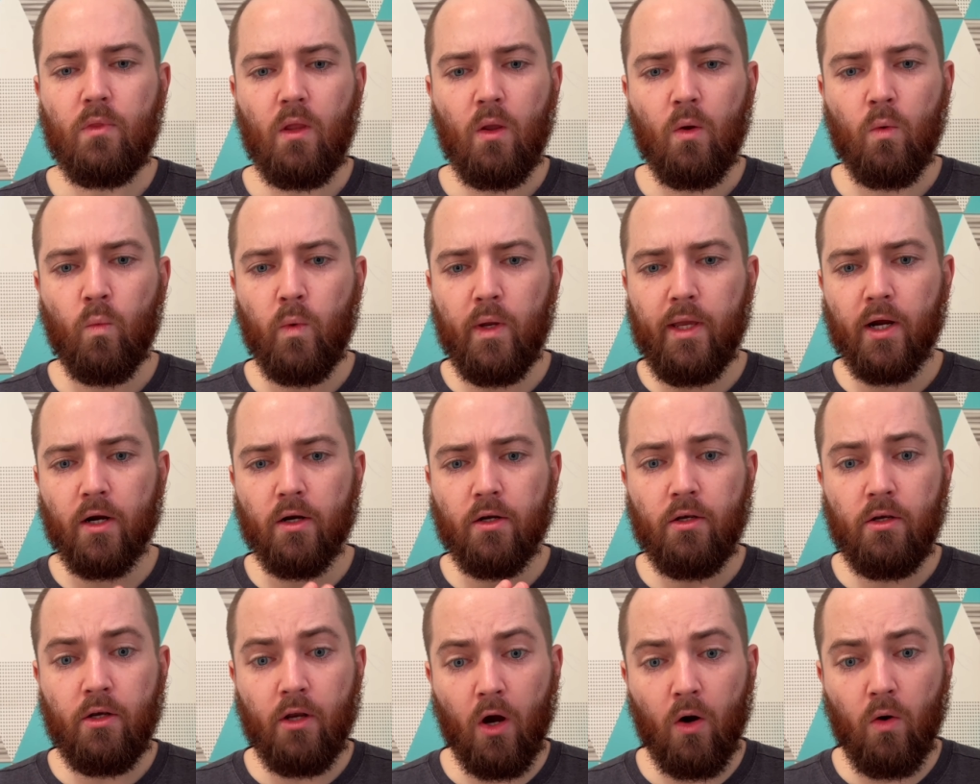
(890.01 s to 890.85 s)
We are
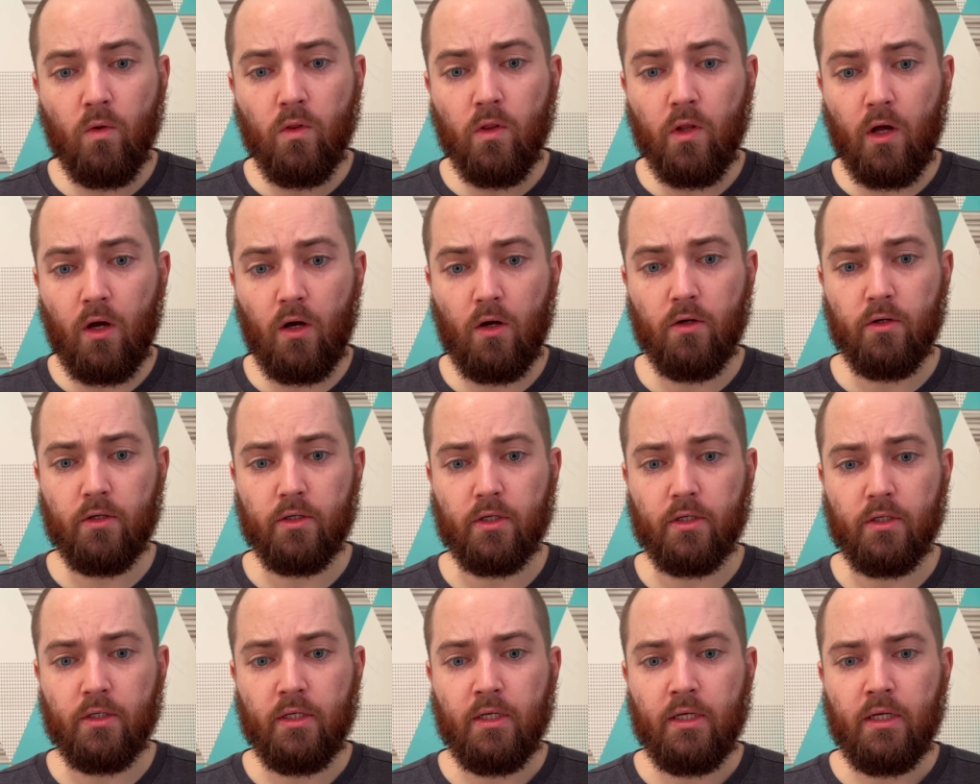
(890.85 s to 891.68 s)
no
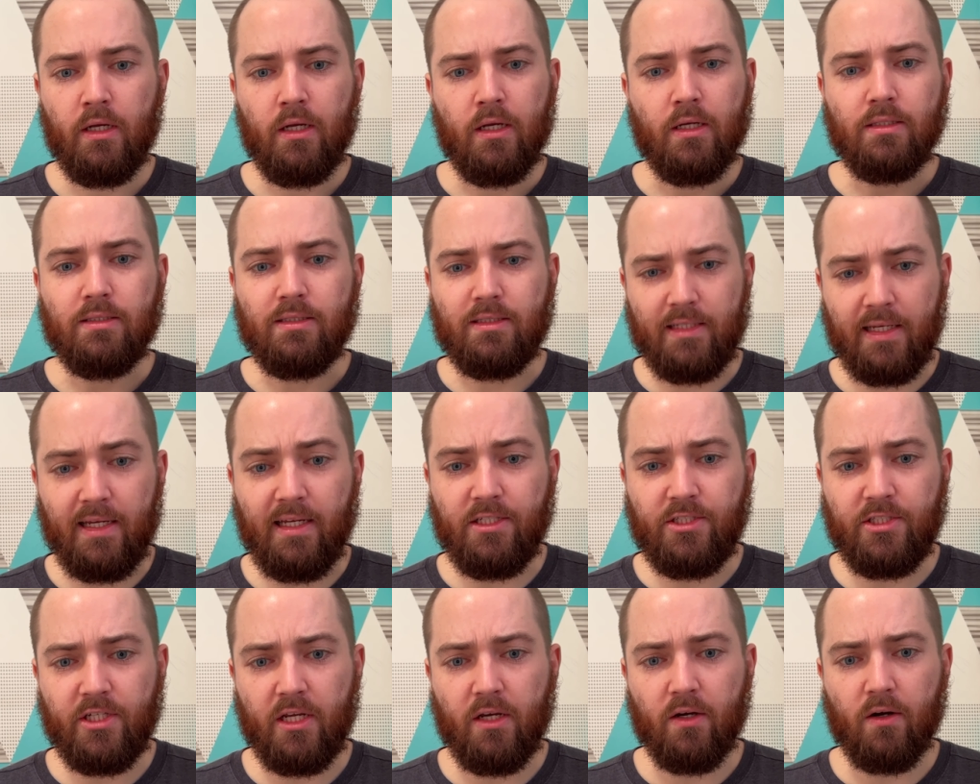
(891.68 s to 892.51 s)
longer
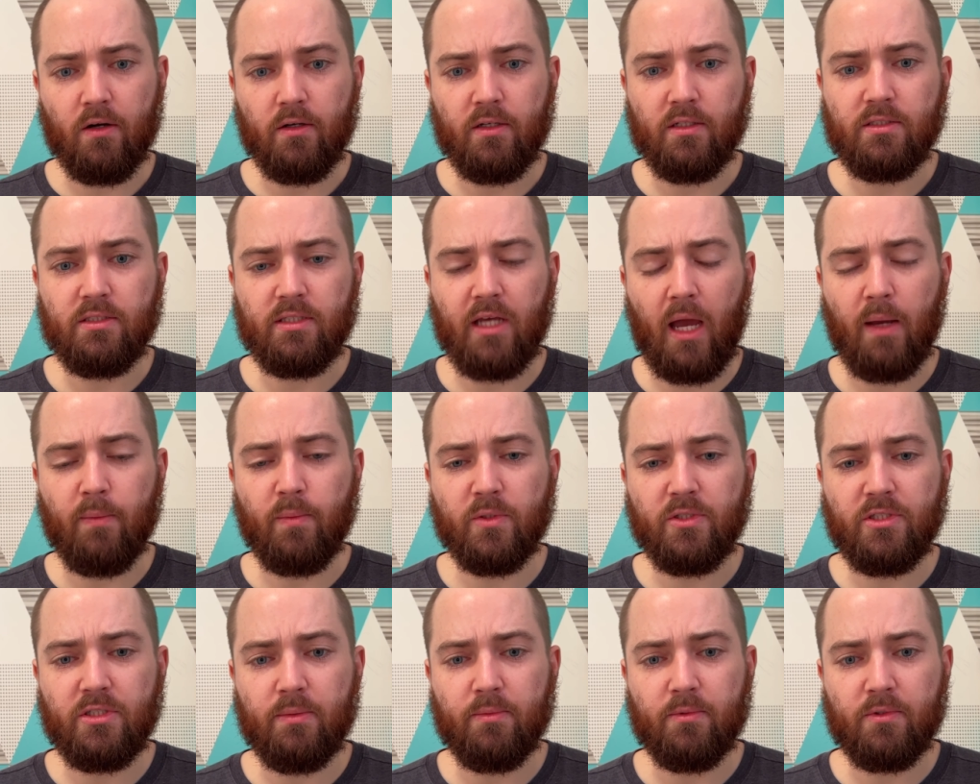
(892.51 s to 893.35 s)
teaching our
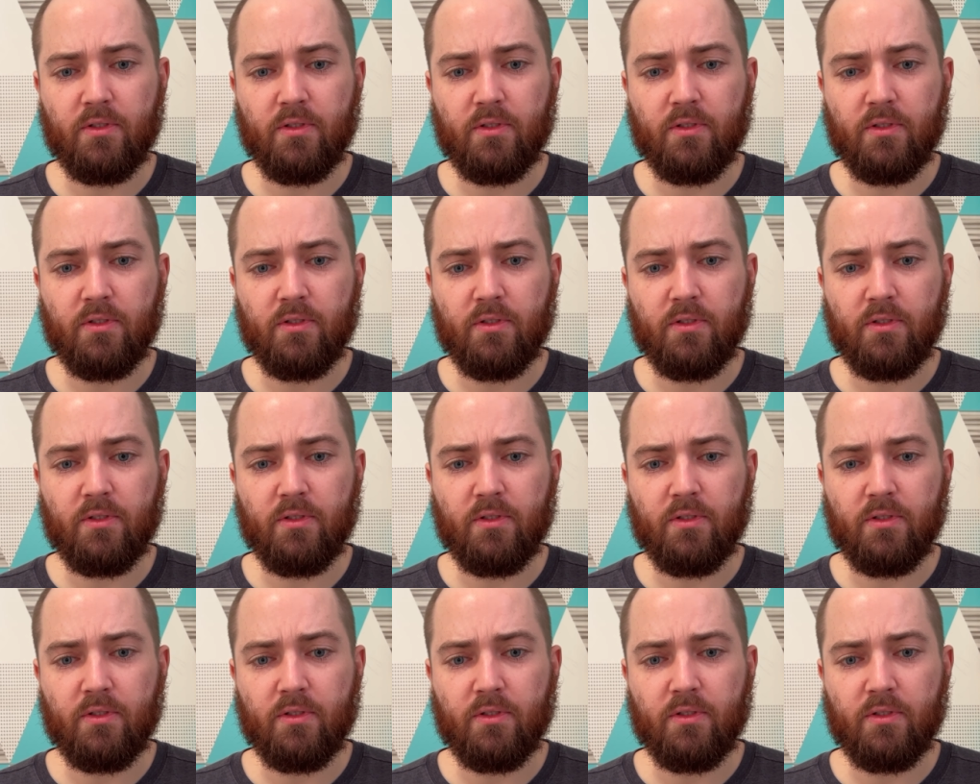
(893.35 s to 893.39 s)
discipleship